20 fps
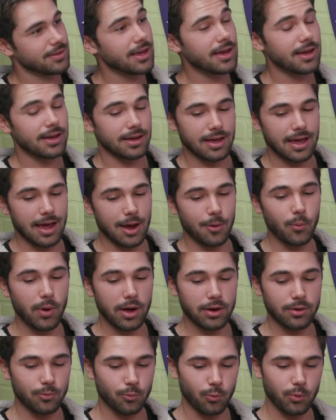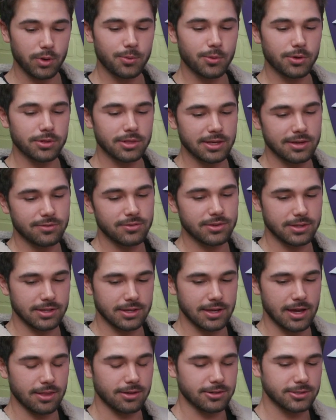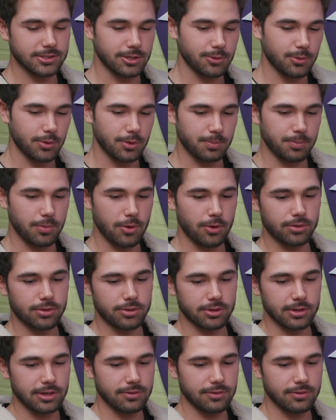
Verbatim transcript: Yeah, and when we were leaving together, so we're both